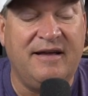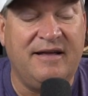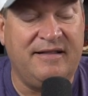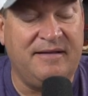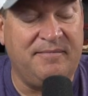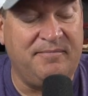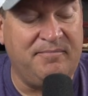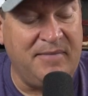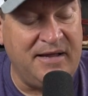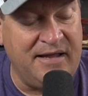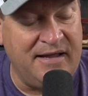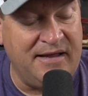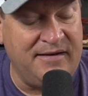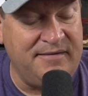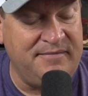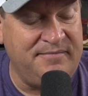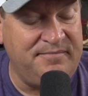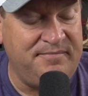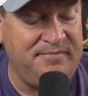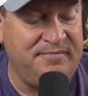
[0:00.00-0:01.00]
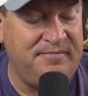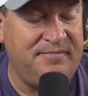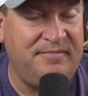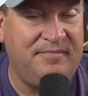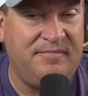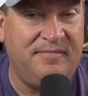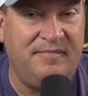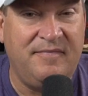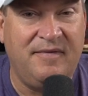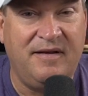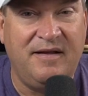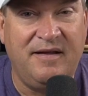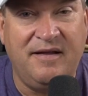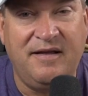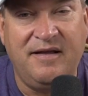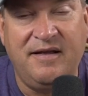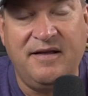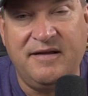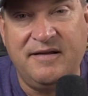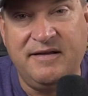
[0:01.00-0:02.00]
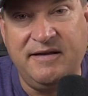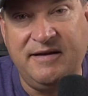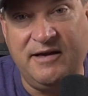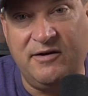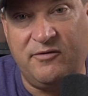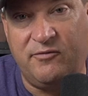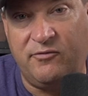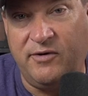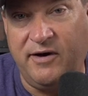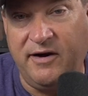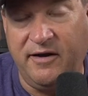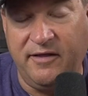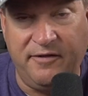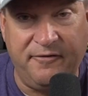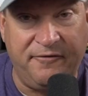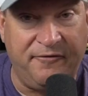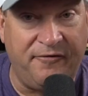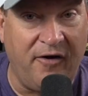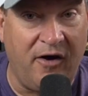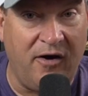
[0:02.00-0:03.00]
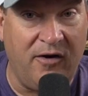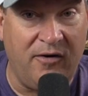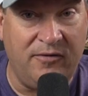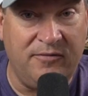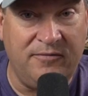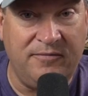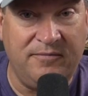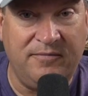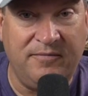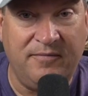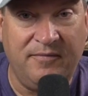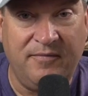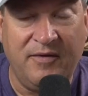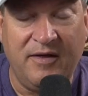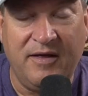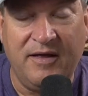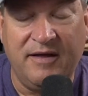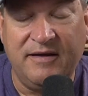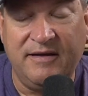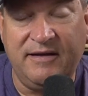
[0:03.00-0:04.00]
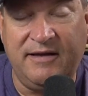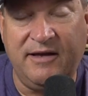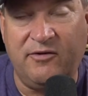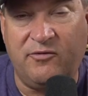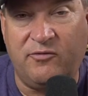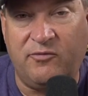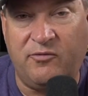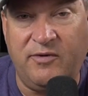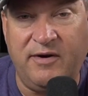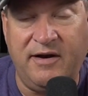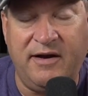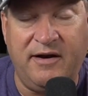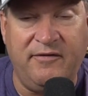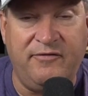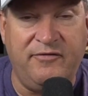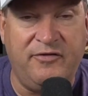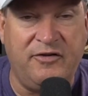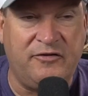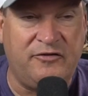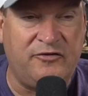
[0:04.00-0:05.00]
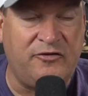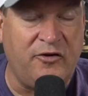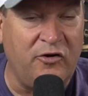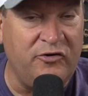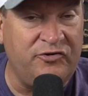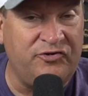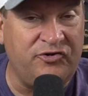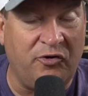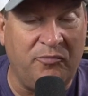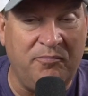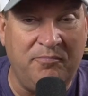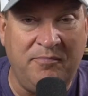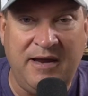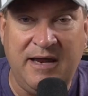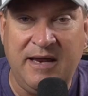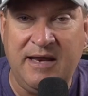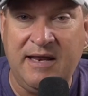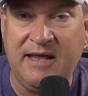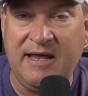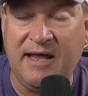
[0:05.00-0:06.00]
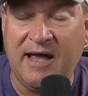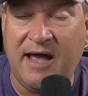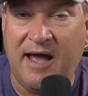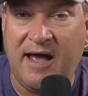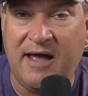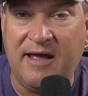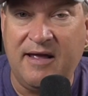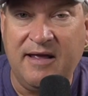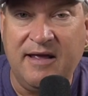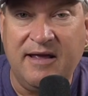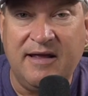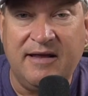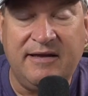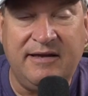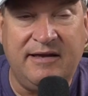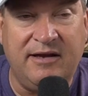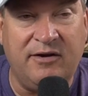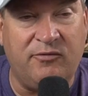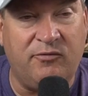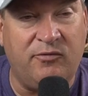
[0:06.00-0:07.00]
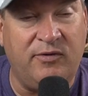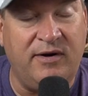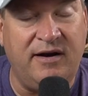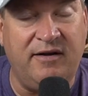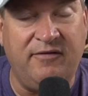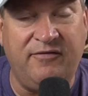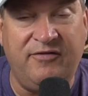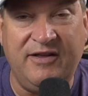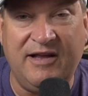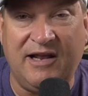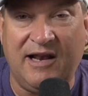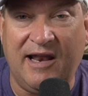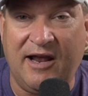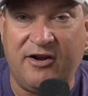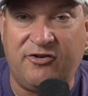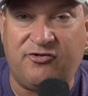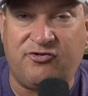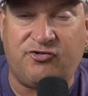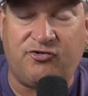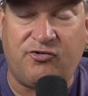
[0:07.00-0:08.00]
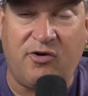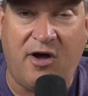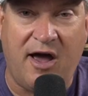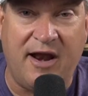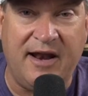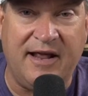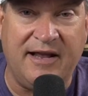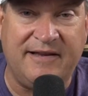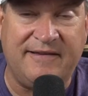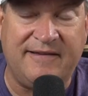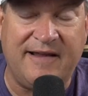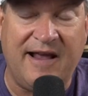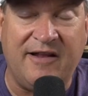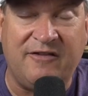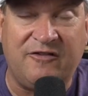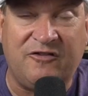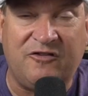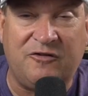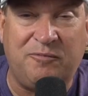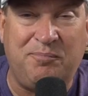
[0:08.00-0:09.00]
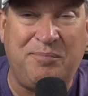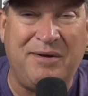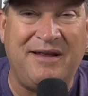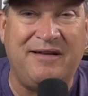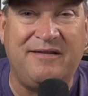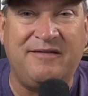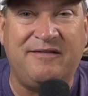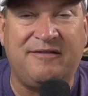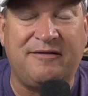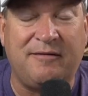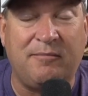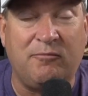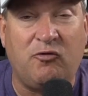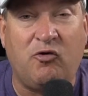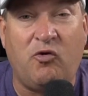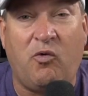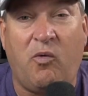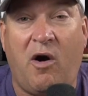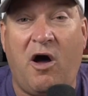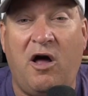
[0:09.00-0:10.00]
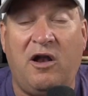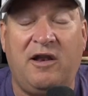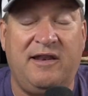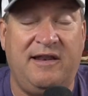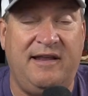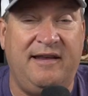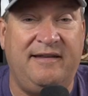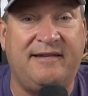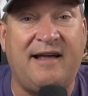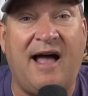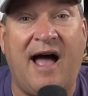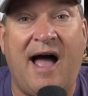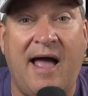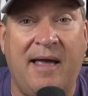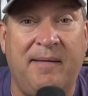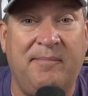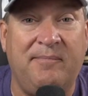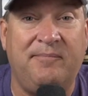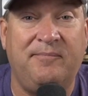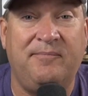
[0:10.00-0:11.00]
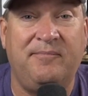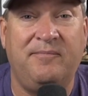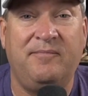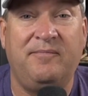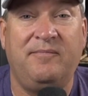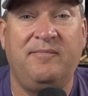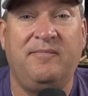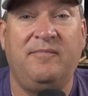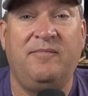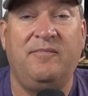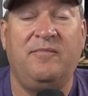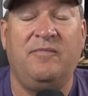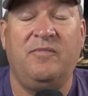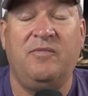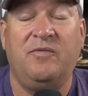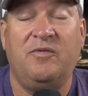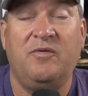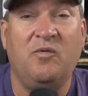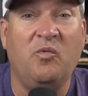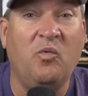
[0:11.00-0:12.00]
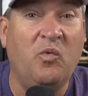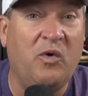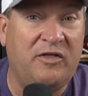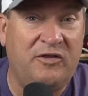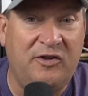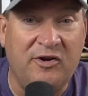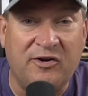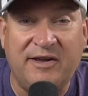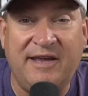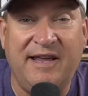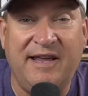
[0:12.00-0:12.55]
And then, men, get rid of the phone, get rid of the social media, get rid of the electronics, and spend some quality time with your